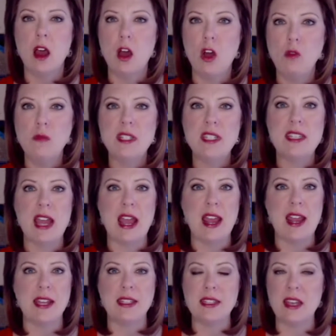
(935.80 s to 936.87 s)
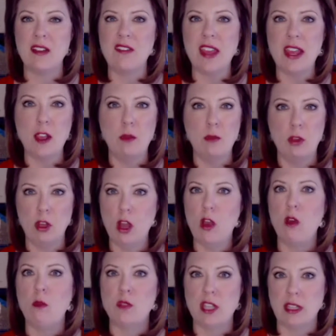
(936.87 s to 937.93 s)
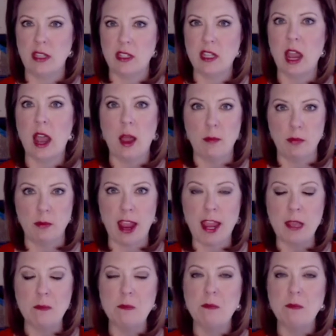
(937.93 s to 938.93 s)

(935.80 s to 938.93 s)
home designs, available homes at the top, right?